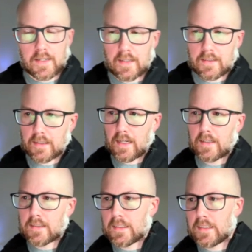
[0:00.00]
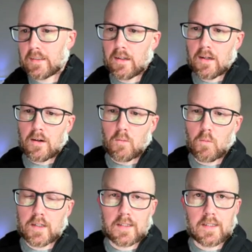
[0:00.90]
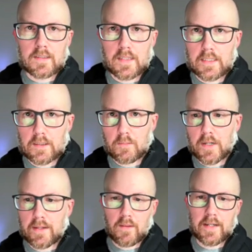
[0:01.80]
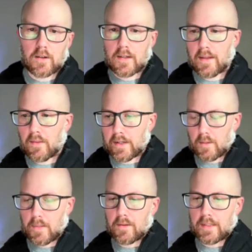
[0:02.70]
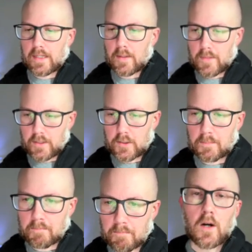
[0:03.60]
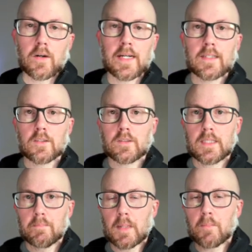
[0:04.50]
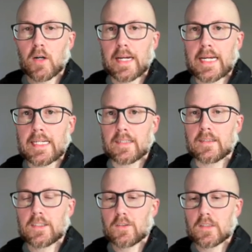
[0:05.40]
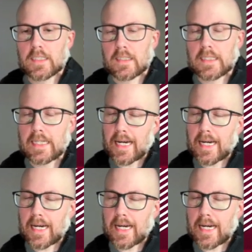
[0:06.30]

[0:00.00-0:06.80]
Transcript: it, and kind of see what it is that you might like or not like about the image. Okay, so tip number eight is using the